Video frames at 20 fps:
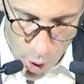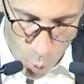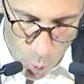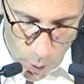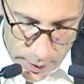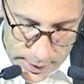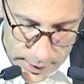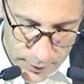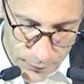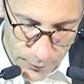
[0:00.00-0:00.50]

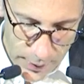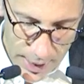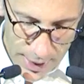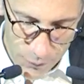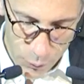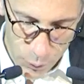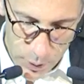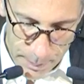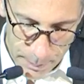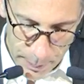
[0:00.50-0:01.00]
What if
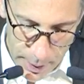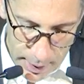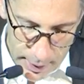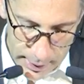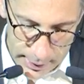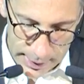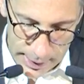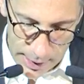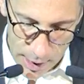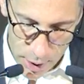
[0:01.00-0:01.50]
every
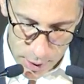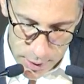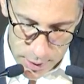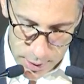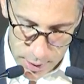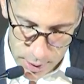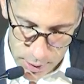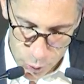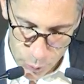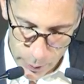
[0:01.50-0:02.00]
park in
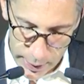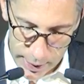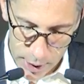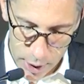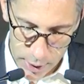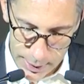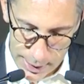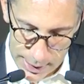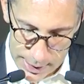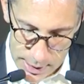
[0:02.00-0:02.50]
London were
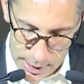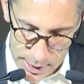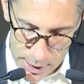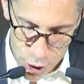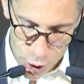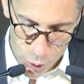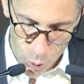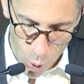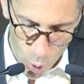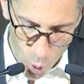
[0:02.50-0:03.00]

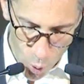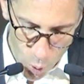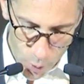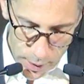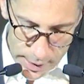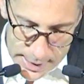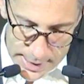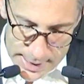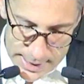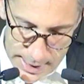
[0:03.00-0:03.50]
connected to
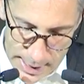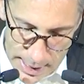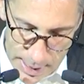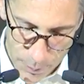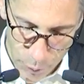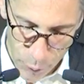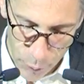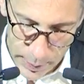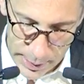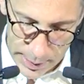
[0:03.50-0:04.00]
all its
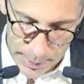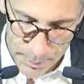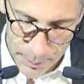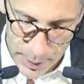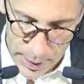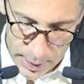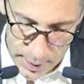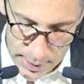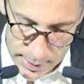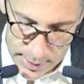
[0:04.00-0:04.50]
neighboring
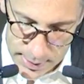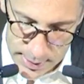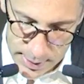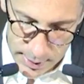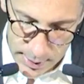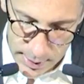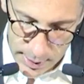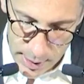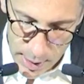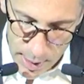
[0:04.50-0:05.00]
parks